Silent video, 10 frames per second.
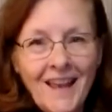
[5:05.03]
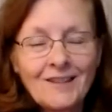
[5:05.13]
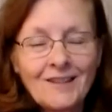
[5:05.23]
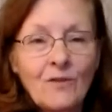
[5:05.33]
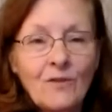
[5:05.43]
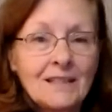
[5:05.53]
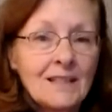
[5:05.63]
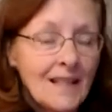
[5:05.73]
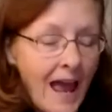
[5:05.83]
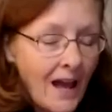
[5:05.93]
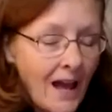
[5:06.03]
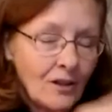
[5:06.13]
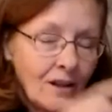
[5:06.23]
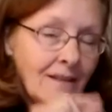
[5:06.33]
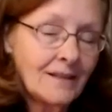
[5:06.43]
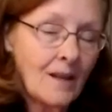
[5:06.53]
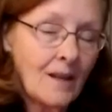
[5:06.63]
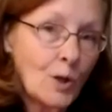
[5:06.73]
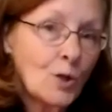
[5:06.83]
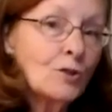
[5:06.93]
And so this is actually the
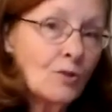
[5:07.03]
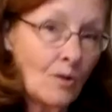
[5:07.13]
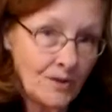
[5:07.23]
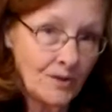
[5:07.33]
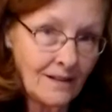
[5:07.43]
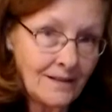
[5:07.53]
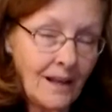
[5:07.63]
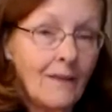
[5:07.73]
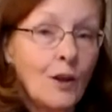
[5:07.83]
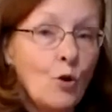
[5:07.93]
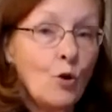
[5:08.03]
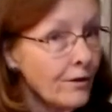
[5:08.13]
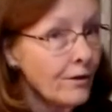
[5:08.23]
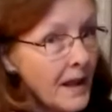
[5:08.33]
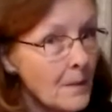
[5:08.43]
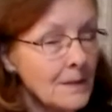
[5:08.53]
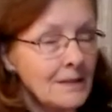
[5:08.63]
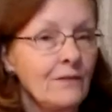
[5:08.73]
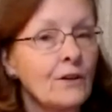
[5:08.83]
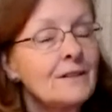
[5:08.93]
summer solstice in the northern
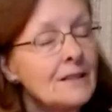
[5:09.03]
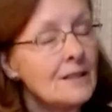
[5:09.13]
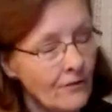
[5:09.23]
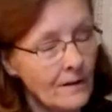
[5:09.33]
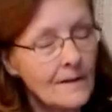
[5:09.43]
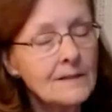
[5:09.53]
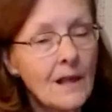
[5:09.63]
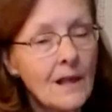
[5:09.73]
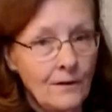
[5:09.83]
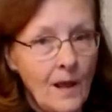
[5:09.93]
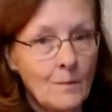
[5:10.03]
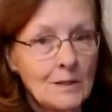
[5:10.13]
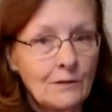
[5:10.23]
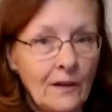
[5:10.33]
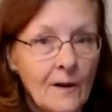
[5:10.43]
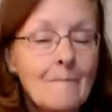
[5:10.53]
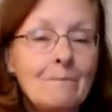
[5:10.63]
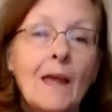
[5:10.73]
hemisphere. It's different in the southern hemisphere.